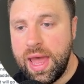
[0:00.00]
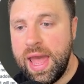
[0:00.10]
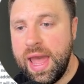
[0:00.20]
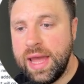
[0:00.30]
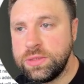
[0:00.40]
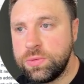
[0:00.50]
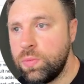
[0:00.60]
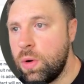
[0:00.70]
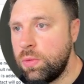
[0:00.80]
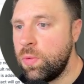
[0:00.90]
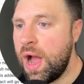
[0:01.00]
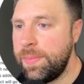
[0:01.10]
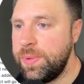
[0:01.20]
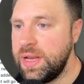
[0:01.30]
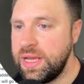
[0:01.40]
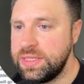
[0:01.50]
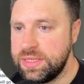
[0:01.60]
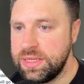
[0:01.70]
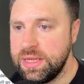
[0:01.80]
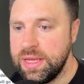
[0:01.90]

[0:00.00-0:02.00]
And what will happen is